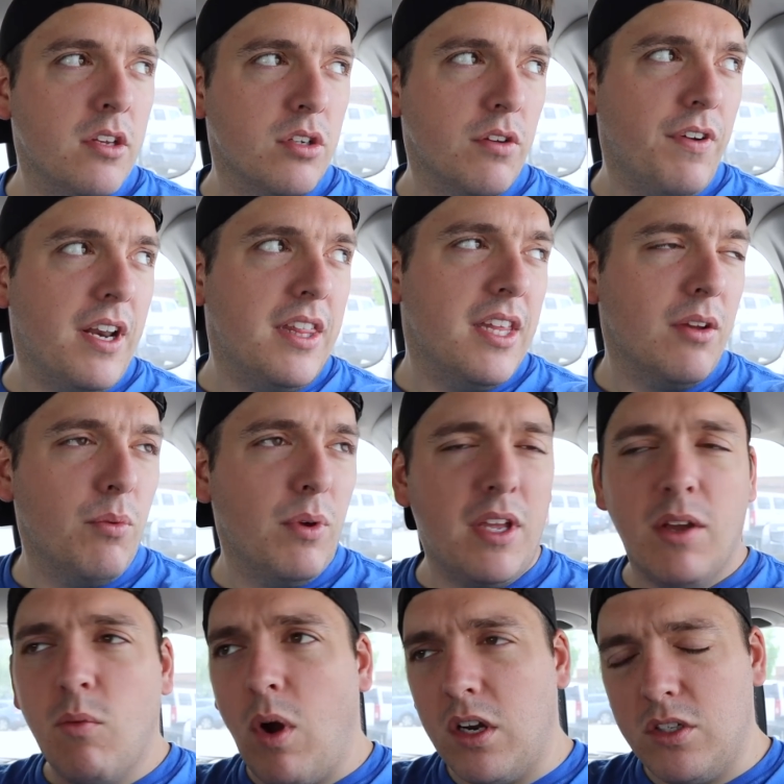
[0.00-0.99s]
So if anything, we
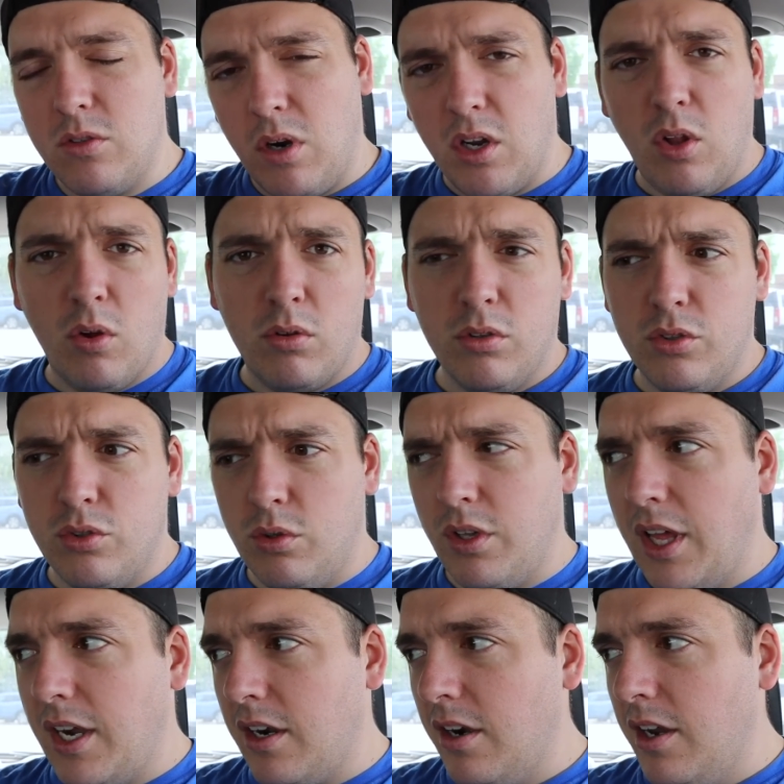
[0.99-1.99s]
can walk to our local Jewel
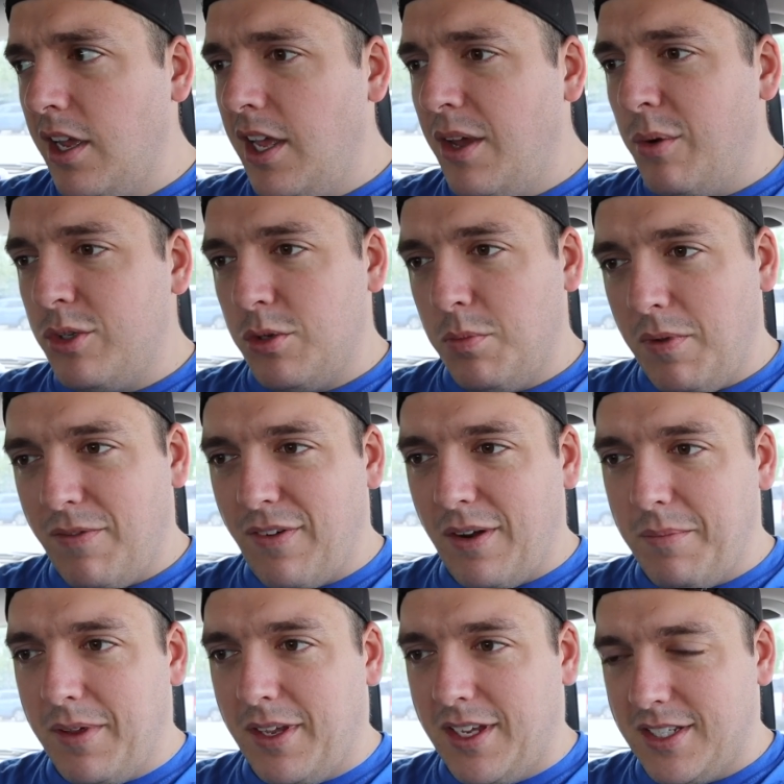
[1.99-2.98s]
later, which would be
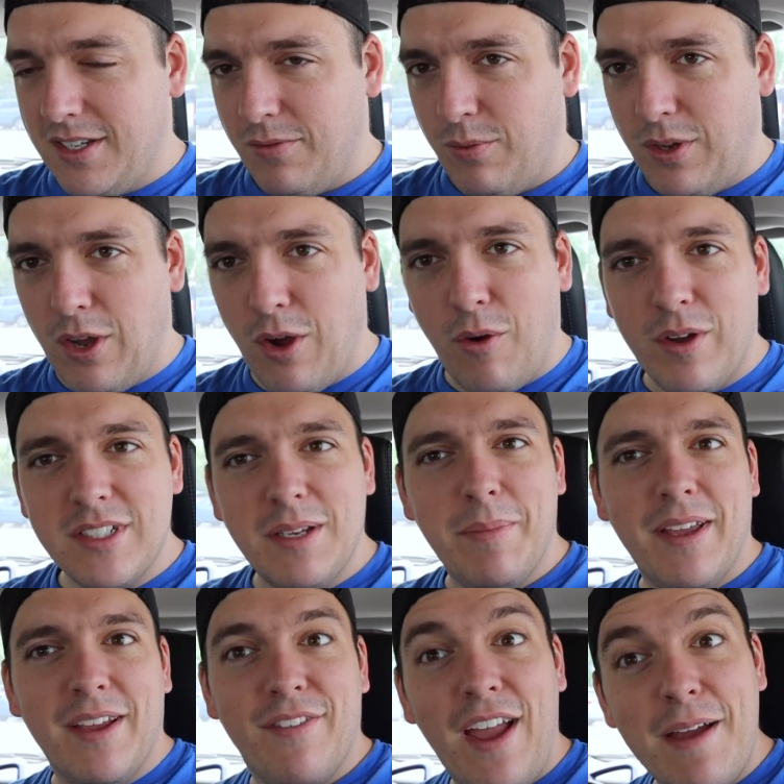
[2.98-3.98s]
fun because if we go as a
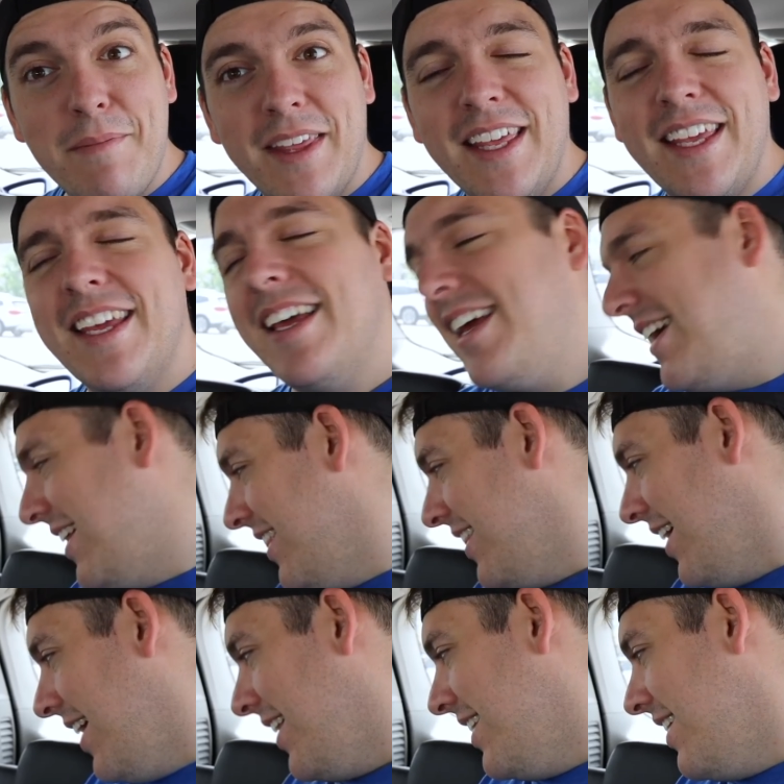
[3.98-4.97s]
big family,
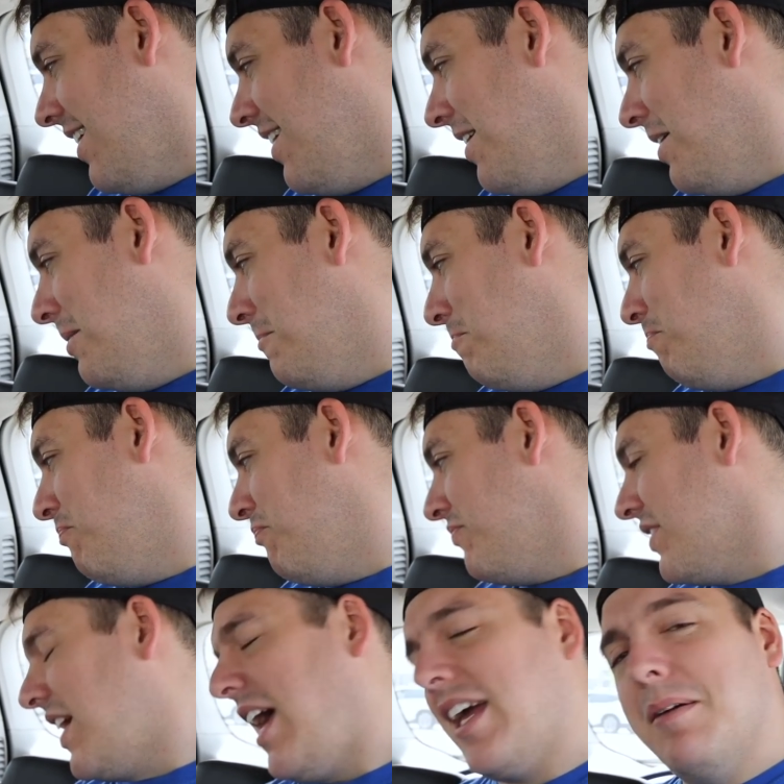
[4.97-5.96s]
then um,
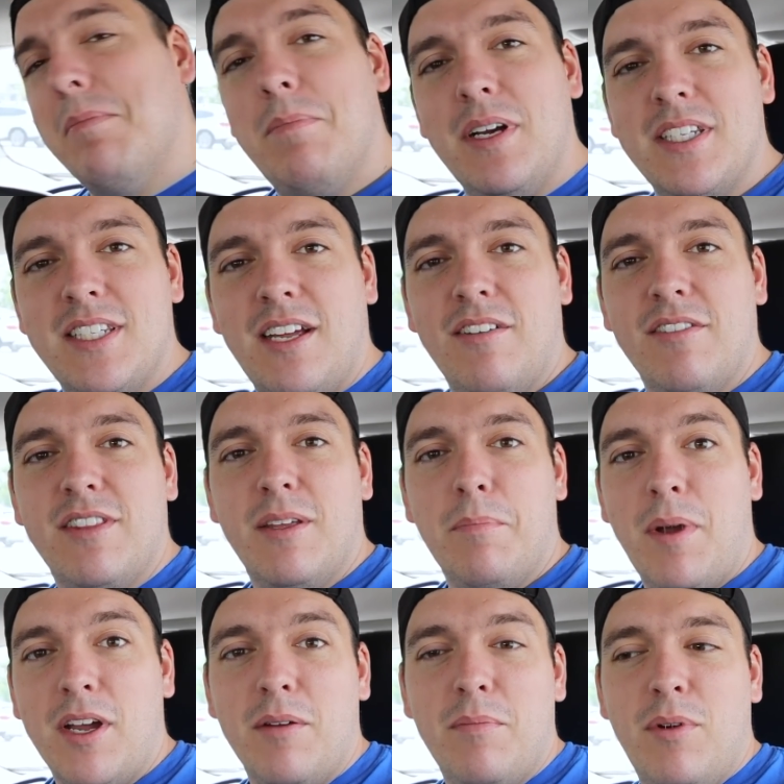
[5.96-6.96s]
I can bust out the
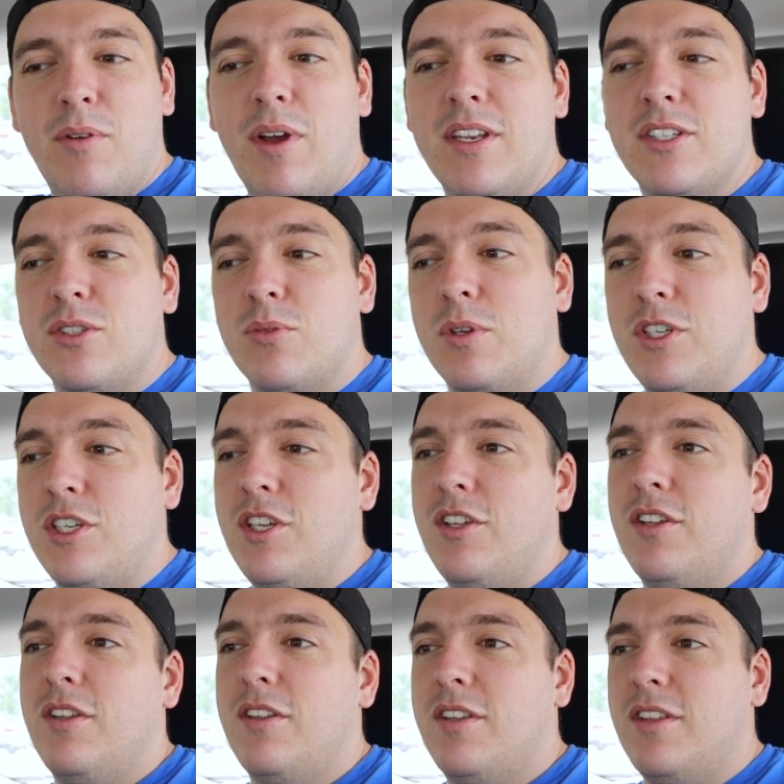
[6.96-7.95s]
Bugaboo and switch it
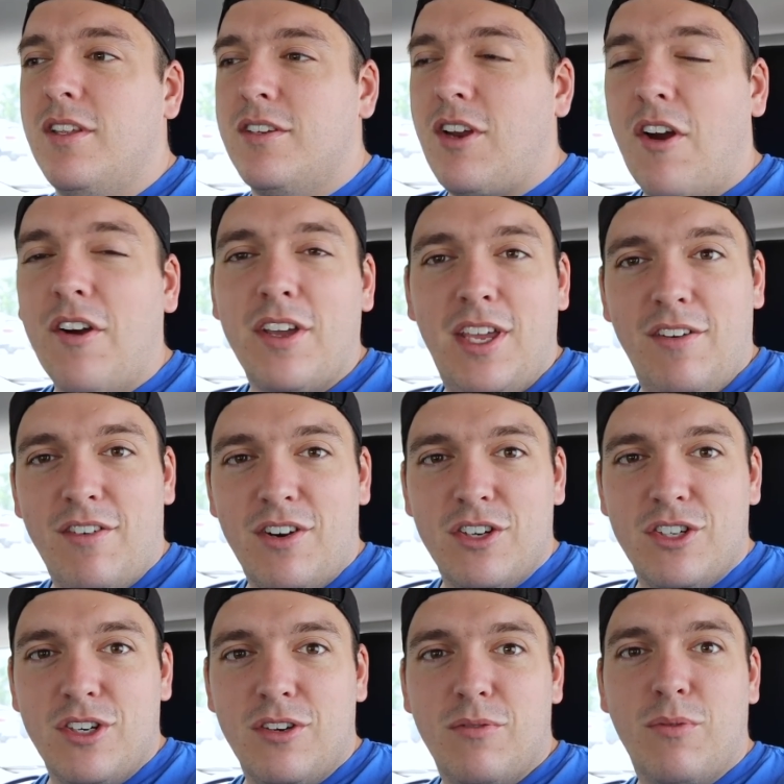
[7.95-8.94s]
to the donkey
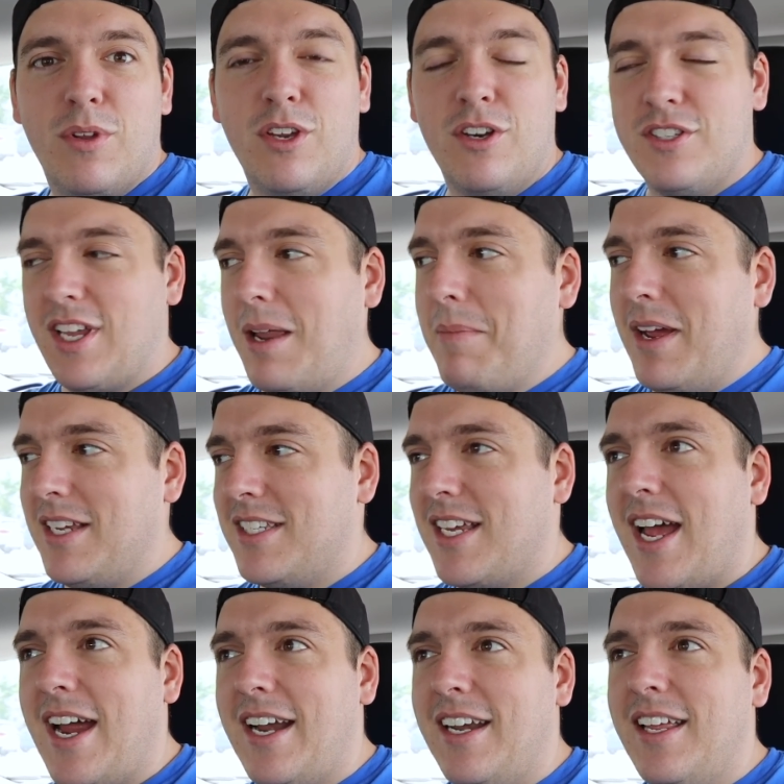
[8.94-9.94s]
version where they're side by
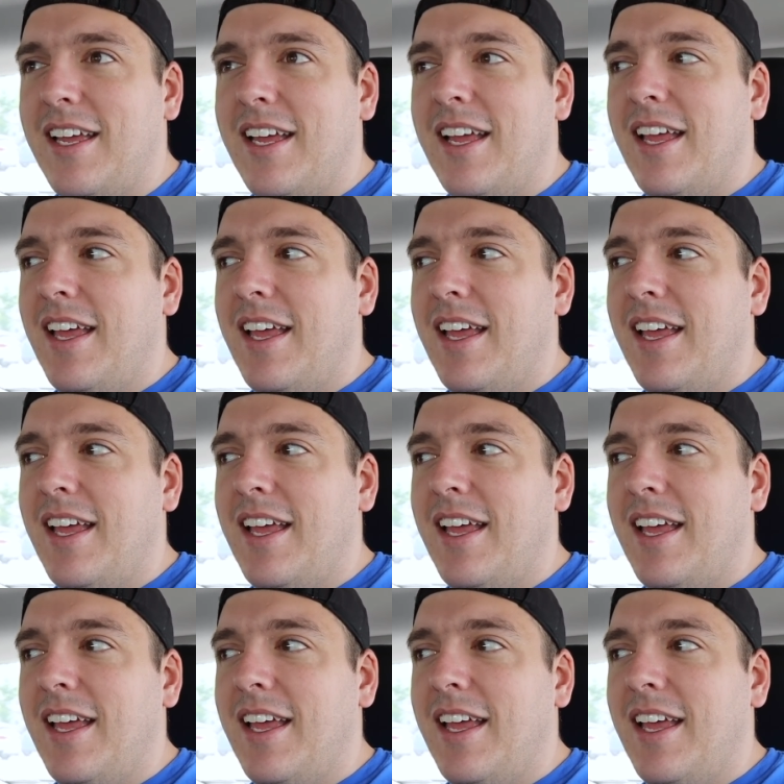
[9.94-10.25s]
side,